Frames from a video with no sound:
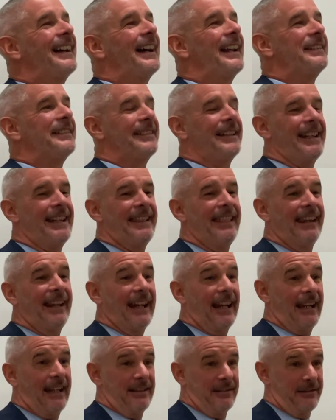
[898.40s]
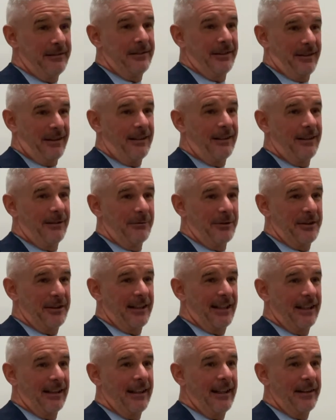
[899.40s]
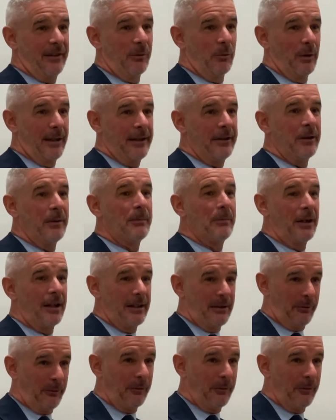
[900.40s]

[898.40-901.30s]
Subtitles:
and in the end, I was declared the winner by